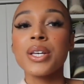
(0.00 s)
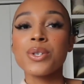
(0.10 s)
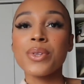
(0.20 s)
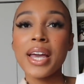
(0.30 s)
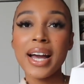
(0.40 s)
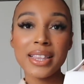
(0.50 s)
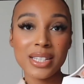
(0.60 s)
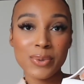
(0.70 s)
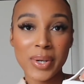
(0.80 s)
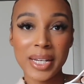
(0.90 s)
so they had
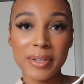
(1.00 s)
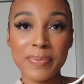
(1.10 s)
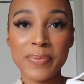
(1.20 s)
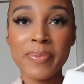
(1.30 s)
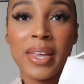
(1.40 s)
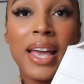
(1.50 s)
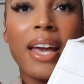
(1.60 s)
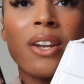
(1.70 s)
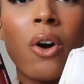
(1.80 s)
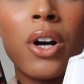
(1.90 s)
this one
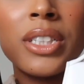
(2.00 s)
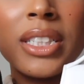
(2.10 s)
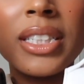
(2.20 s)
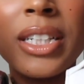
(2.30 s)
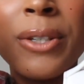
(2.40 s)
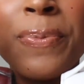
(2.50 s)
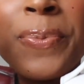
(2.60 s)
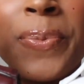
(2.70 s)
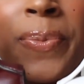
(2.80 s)
and honestly